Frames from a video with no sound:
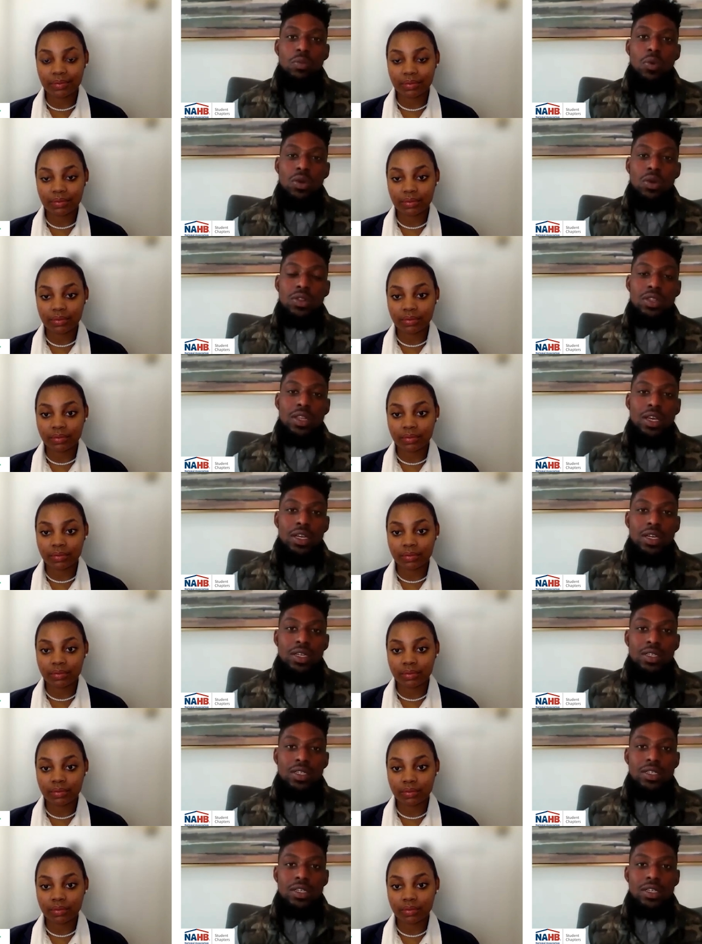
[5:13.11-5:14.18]
Speaker 1: important
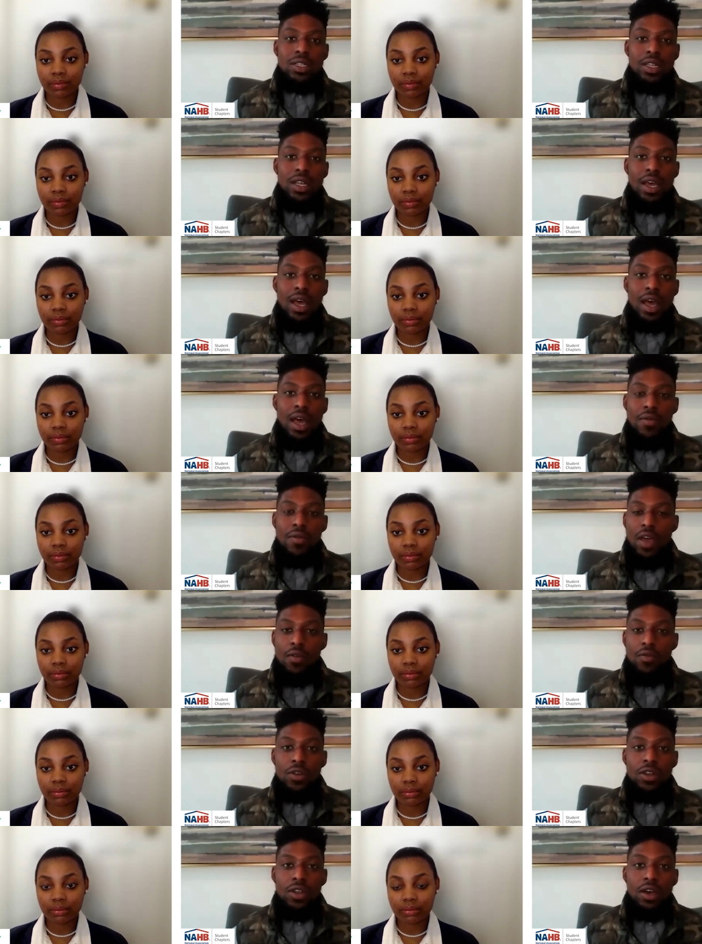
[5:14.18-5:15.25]
things that I've
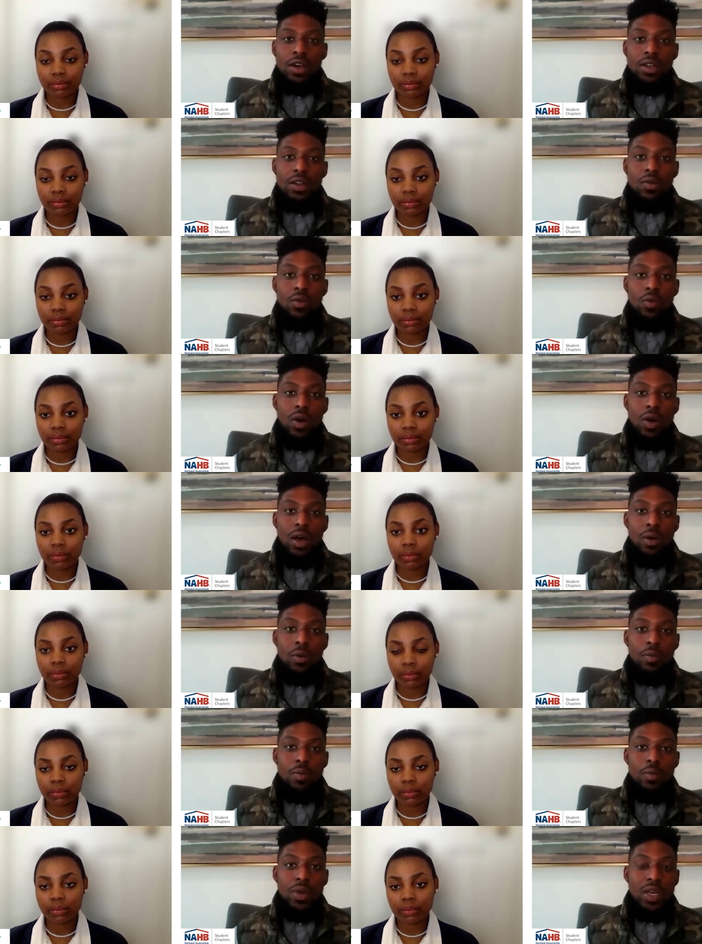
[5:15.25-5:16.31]
ever done
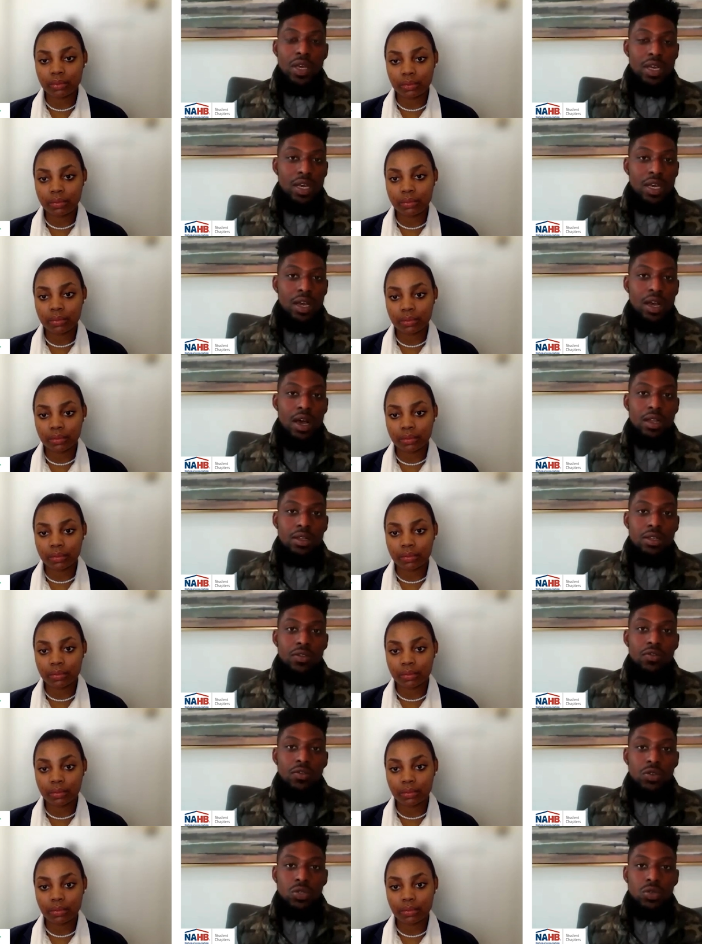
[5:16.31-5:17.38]
while being in
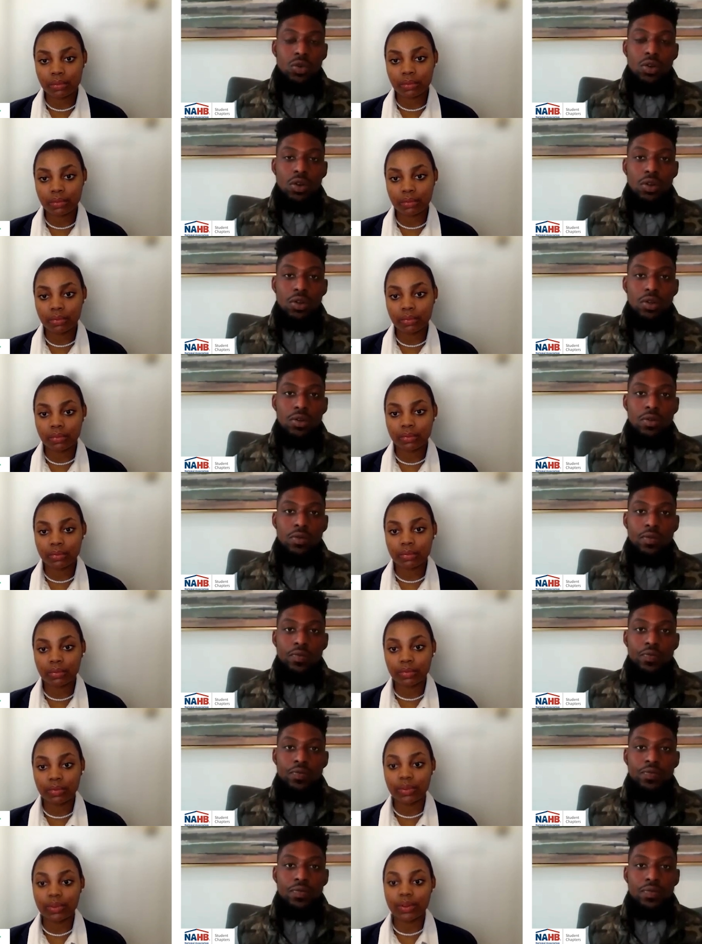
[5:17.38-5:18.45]
college, for sure.
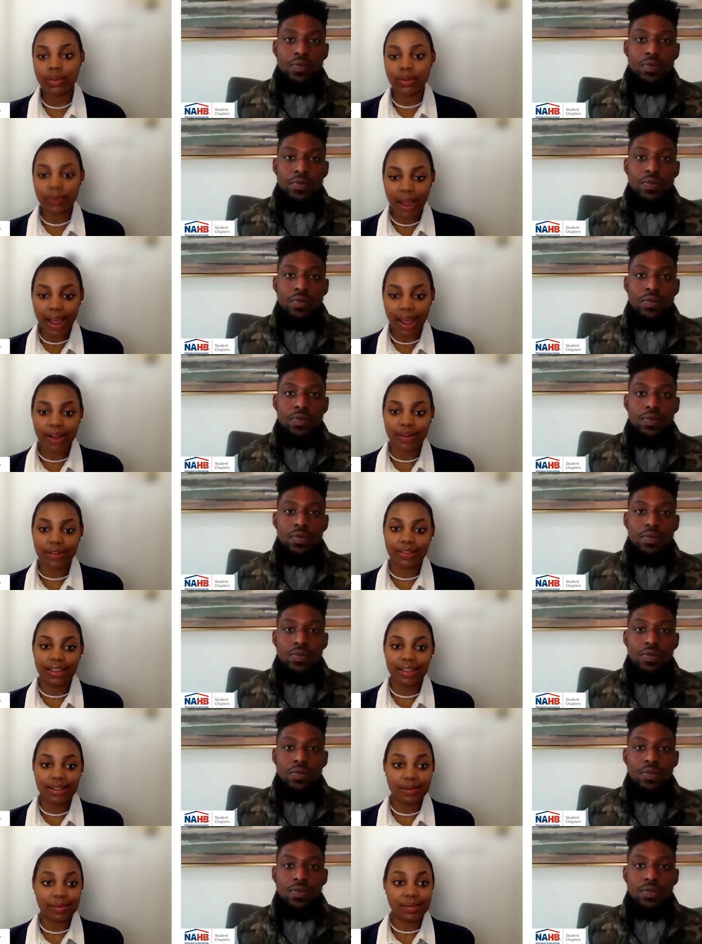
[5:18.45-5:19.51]
Speaker 2: Wow,
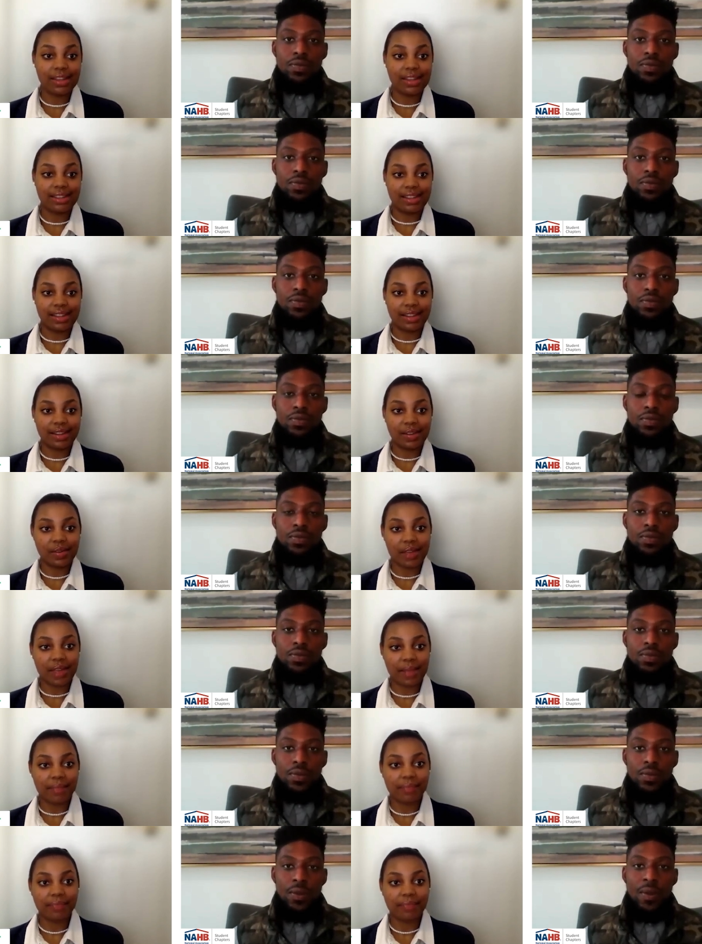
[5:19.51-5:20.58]
that's amazing.
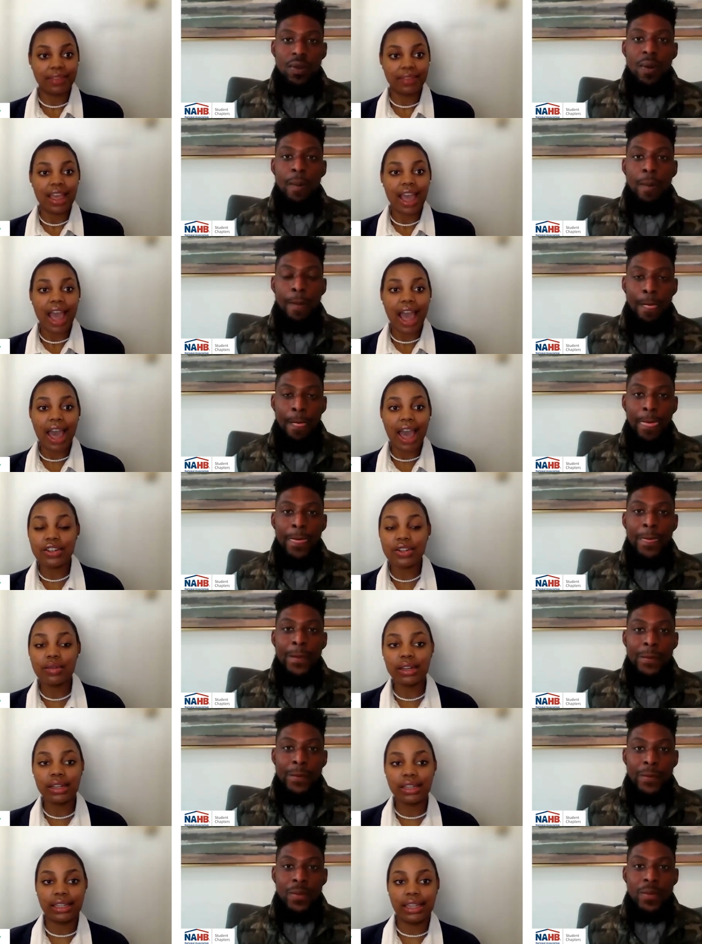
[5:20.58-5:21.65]
Okay. How did
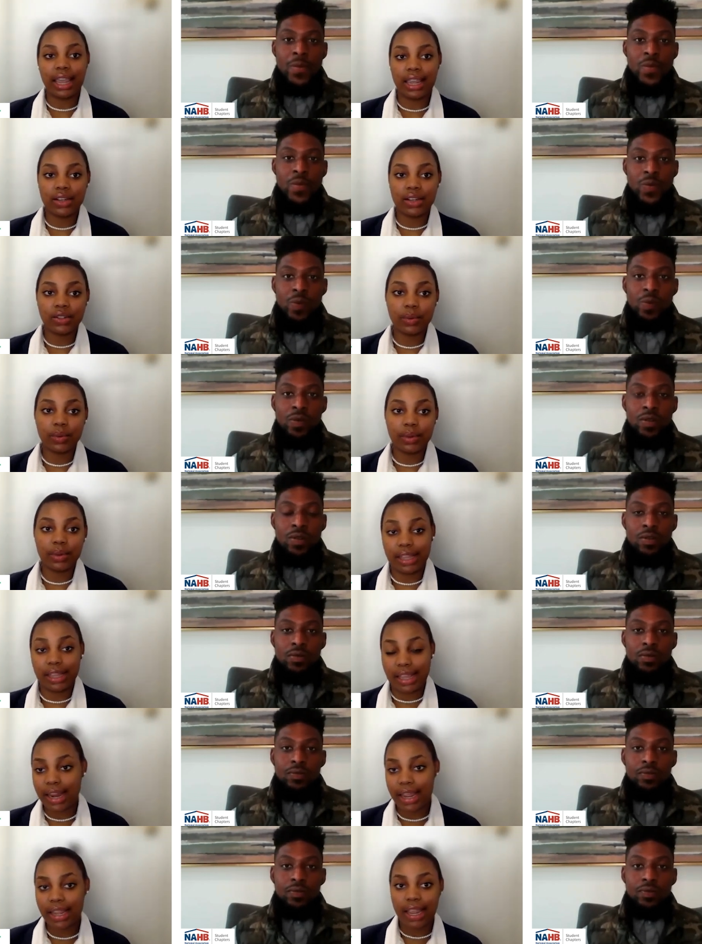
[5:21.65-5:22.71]
you engage with the
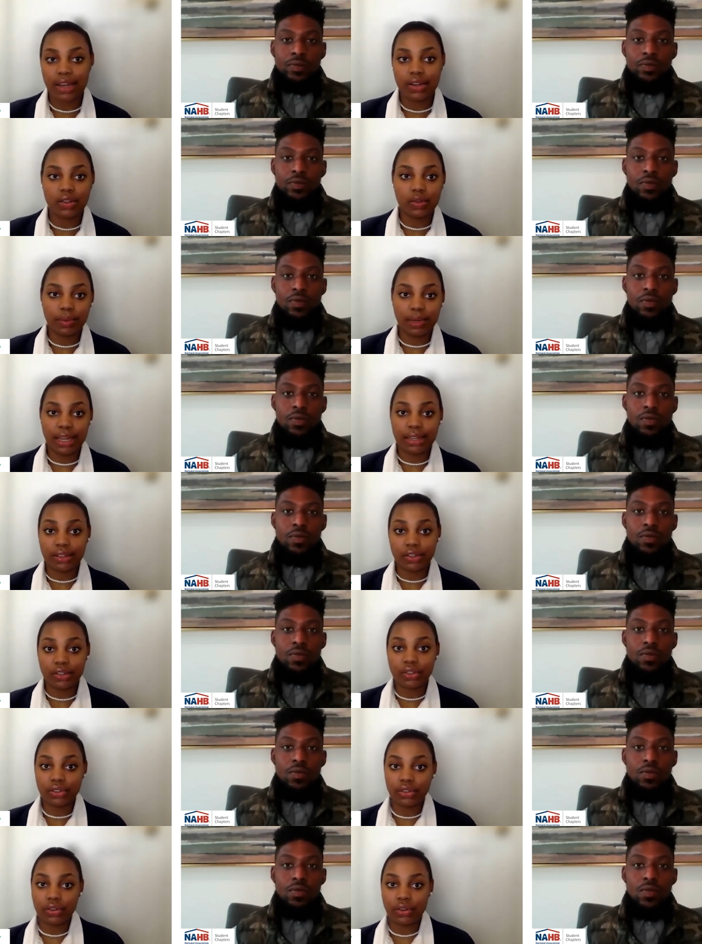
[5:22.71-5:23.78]
NAHB as a
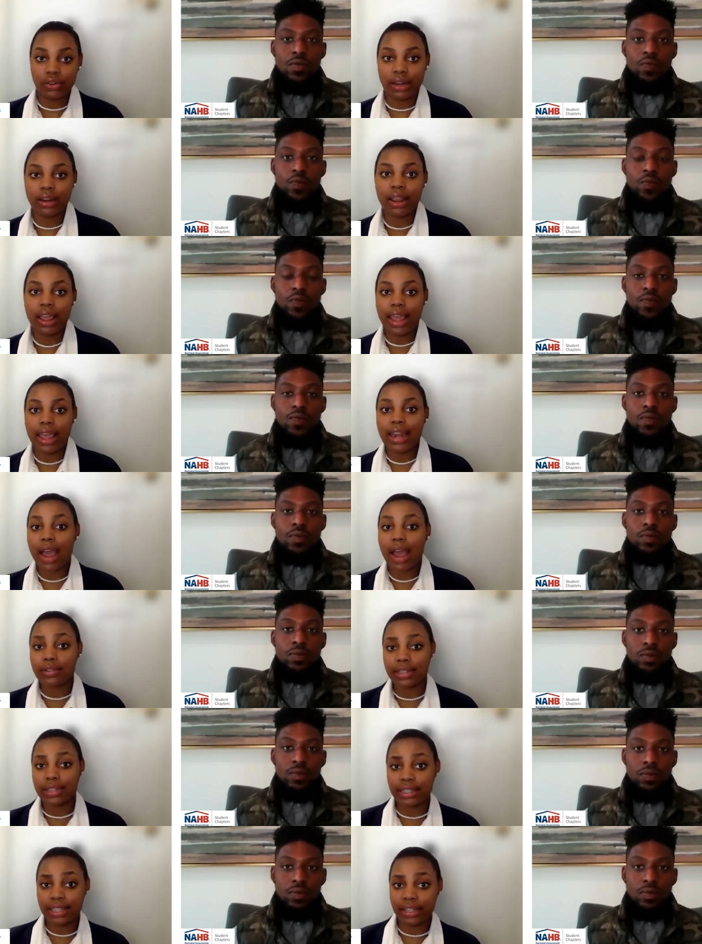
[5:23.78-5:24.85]
student, and how is that